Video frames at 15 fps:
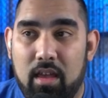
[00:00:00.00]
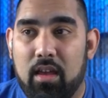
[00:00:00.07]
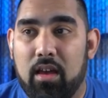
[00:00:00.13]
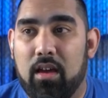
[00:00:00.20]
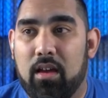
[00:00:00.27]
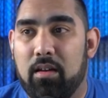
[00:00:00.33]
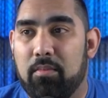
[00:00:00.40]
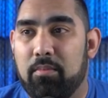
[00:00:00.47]

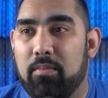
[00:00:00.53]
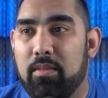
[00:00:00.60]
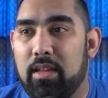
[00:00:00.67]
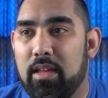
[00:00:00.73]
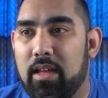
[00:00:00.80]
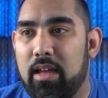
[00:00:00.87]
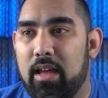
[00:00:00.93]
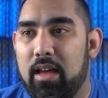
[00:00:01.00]
um,
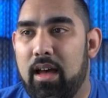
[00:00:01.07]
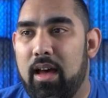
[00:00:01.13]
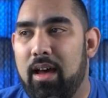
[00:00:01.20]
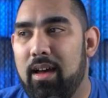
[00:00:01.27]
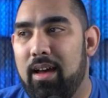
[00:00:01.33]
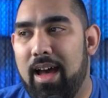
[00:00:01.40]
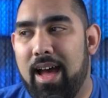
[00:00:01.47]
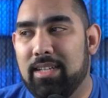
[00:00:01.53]

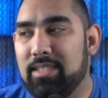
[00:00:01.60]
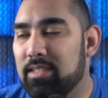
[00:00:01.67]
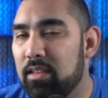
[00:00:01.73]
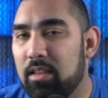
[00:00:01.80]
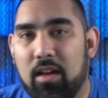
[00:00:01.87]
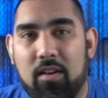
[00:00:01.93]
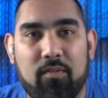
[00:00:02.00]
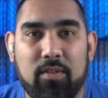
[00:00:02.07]
I just
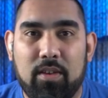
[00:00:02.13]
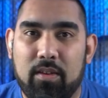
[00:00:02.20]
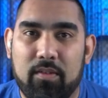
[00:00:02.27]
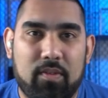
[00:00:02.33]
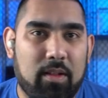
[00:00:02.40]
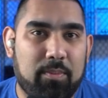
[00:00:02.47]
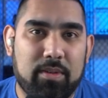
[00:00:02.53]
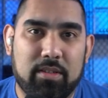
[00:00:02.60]
love
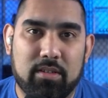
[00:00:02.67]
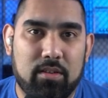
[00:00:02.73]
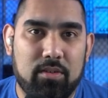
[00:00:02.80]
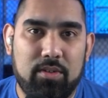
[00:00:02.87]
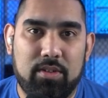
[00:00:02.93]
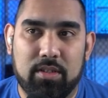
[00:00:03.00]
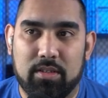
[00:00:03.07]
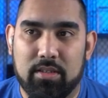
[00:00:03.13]
developing solutions.